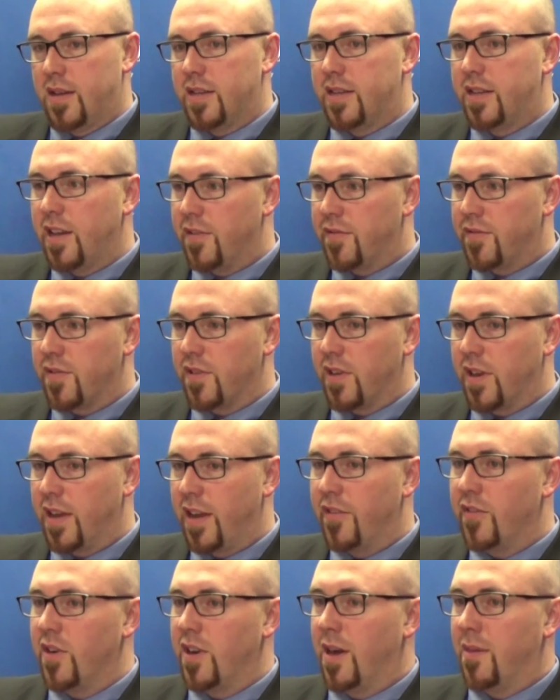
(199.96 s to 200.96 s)
Definitely
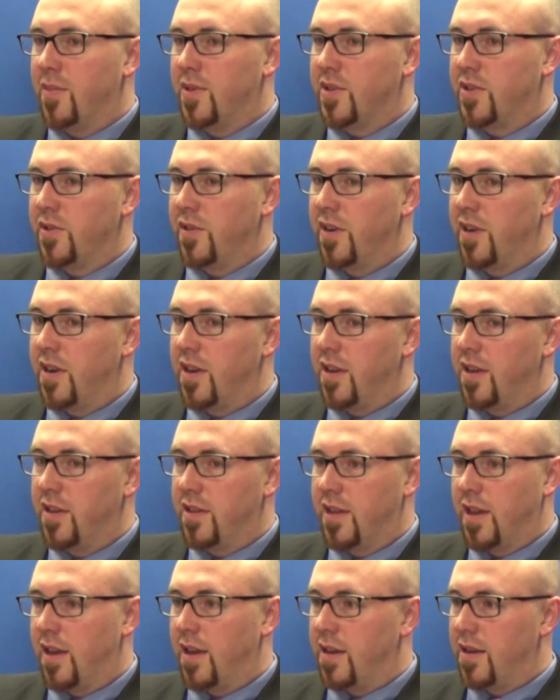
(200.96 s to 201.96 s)
every opportunity
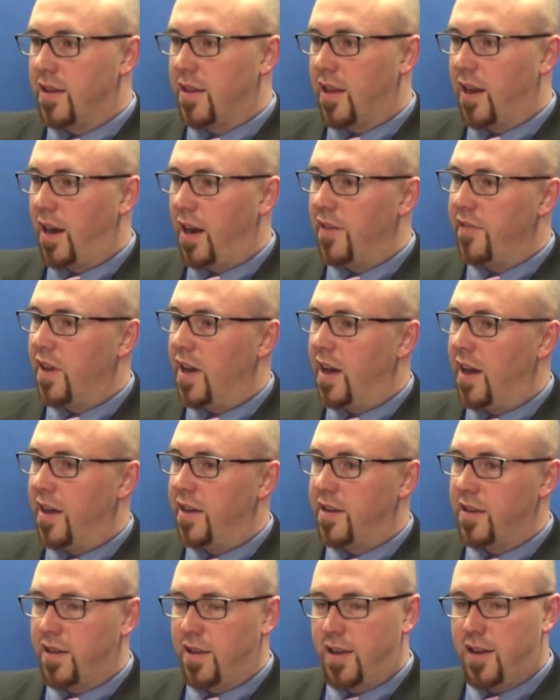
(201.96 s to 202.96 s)
that I've
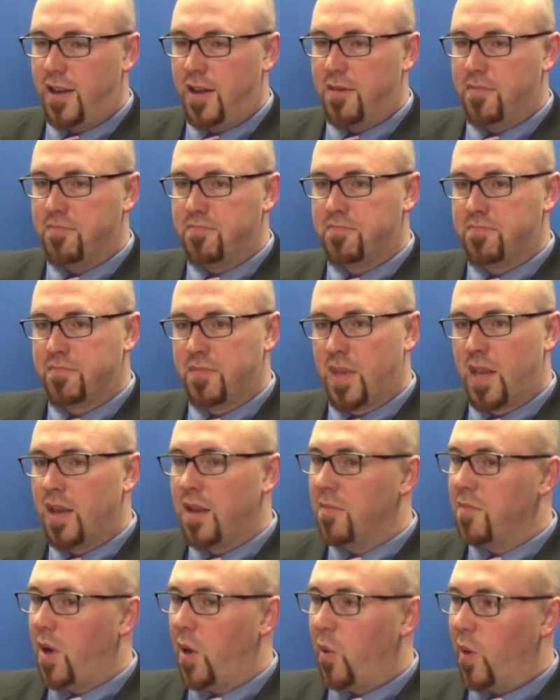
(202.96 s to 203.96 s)
had.
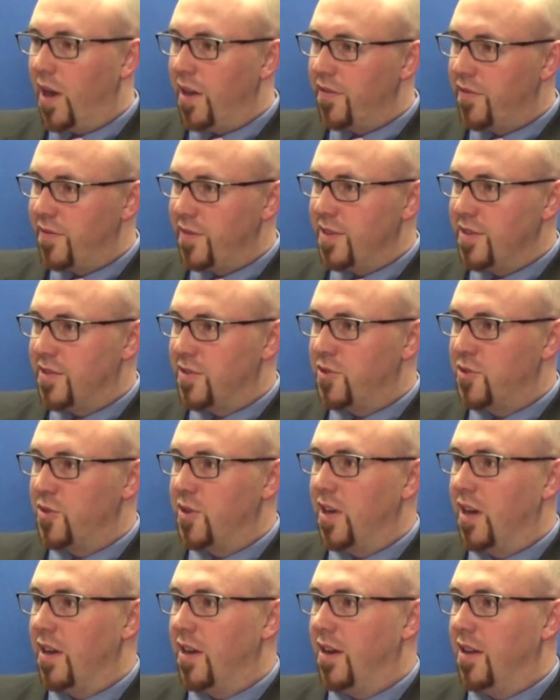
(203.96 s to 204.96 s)
My wife is a
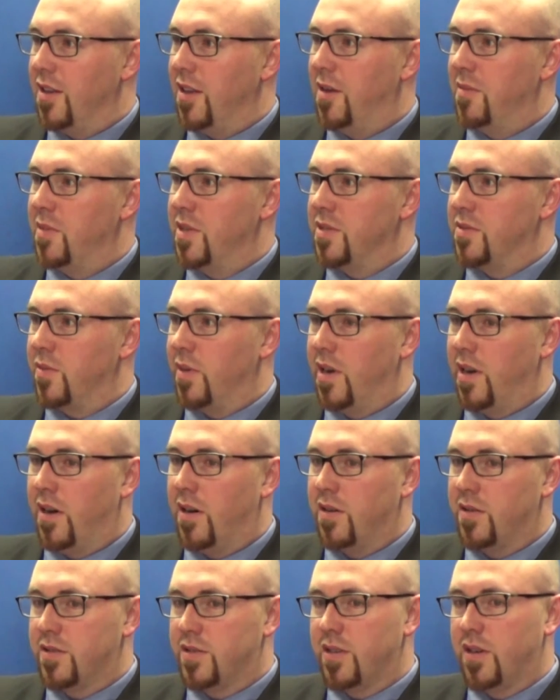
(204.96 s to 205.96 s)
Juniata alum as
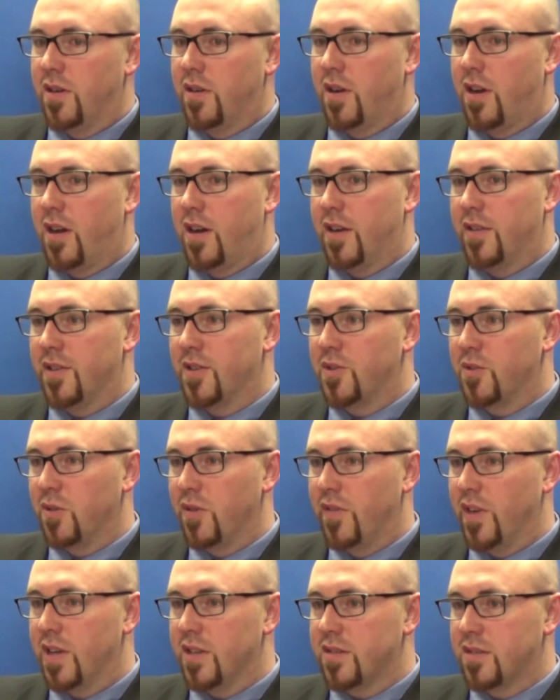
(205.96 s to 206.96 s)
well, so the two
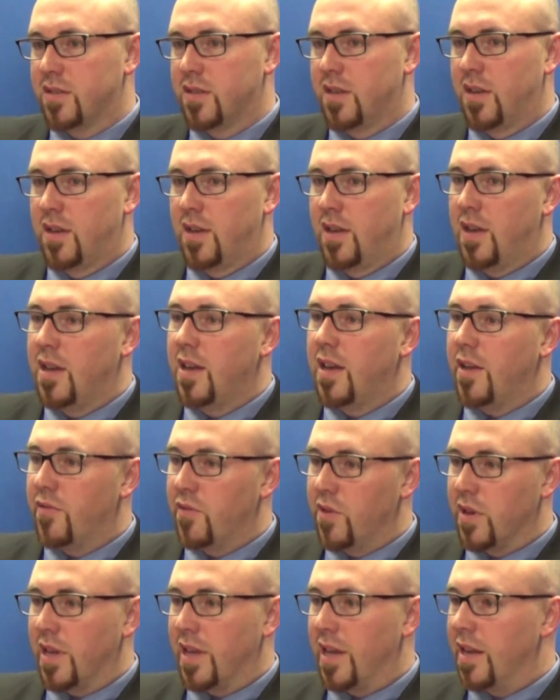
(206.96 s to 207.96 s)
of us,
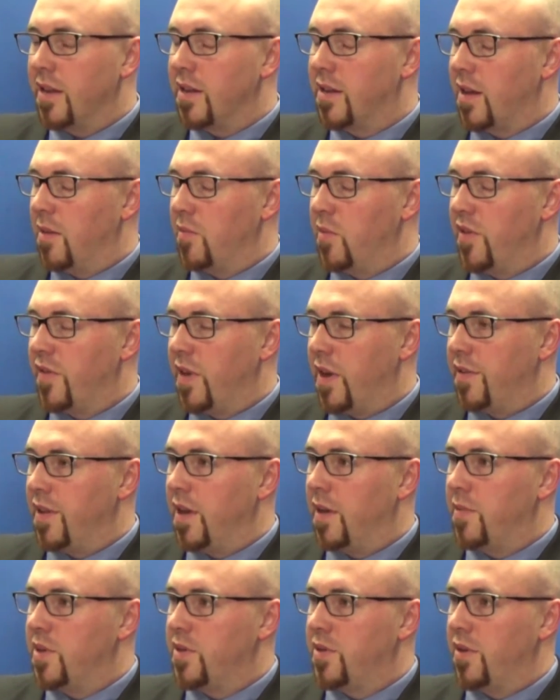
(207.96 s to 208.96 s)
really anytime we've had the
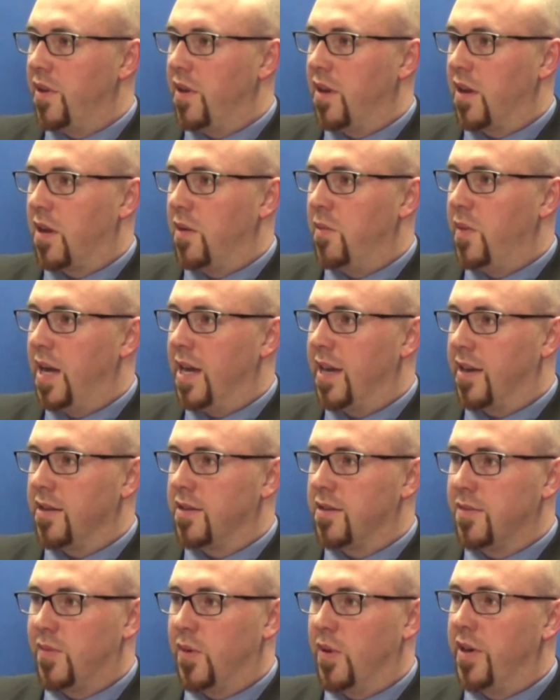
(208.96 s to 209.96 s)
opportunity to come back and
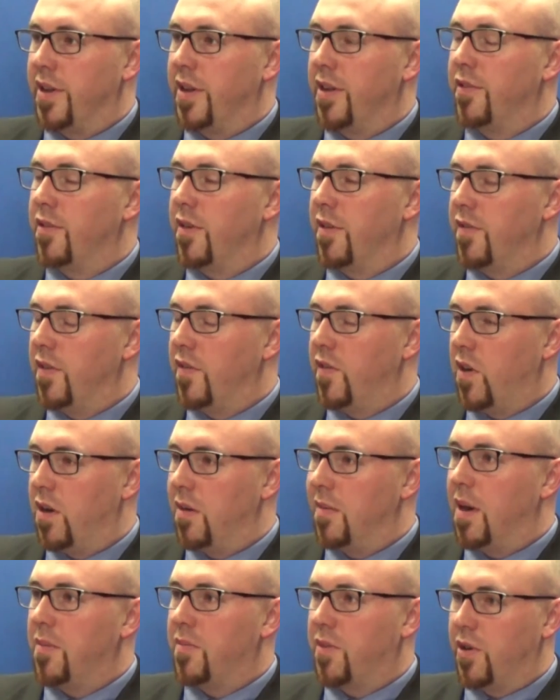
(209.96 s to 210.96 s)
support either of the
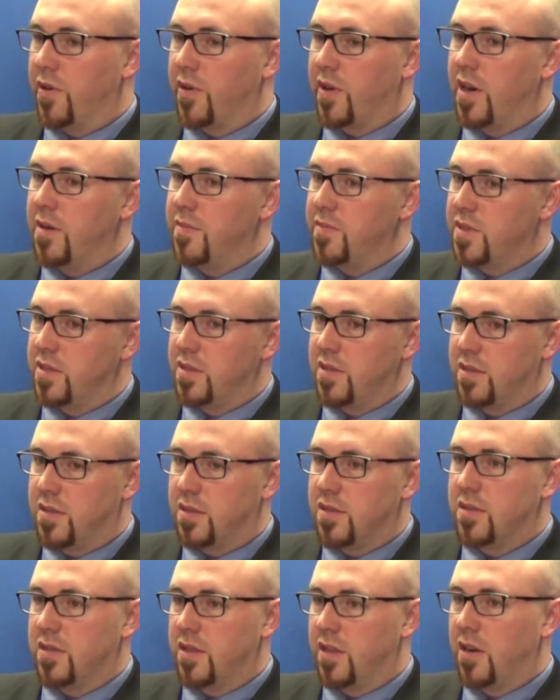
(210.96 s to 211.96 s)
volleyball programs,
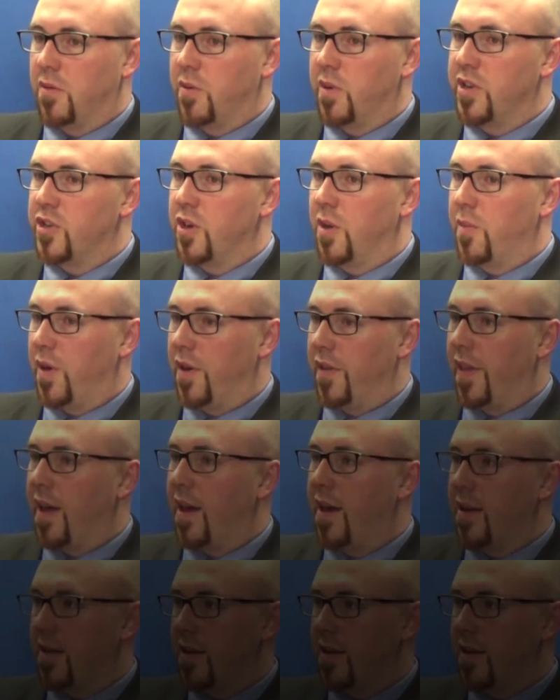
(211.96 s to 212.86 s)
it's we jump on that.